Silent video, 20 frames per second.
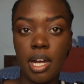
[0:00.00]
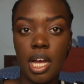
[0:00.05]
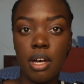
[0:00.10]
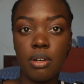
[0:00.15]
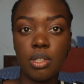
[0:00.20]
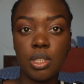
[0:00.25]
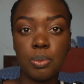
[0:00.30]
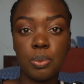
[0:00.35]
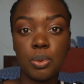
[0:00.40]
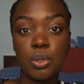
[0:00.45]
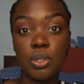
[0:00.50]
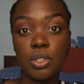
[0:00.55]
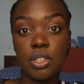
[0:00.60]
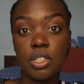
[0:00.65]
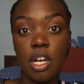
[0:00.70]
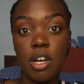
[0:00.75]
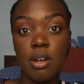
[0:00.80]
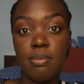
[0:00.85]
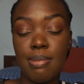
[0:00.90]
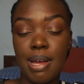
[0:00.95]
I was supposed to
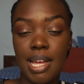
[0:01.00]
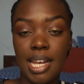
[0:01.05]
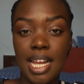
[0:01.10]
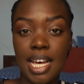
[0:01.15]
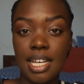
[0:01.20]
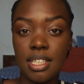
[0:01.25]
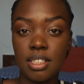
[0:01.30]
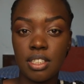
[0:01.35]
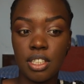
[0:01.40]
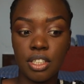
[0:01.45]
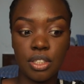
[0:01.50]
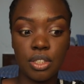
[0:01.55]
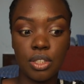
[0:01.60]
start my last year.